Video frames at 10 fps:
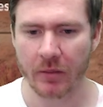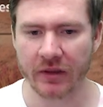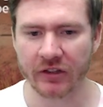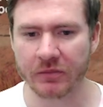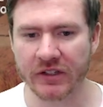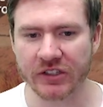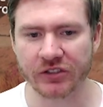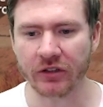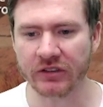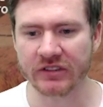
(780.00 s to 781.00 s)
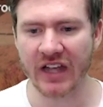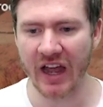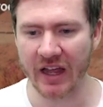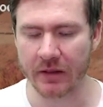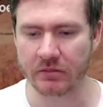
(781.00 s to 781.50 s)
But there's been certain
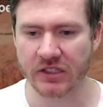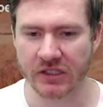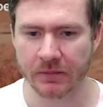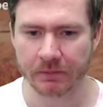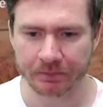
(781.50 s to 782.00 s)
times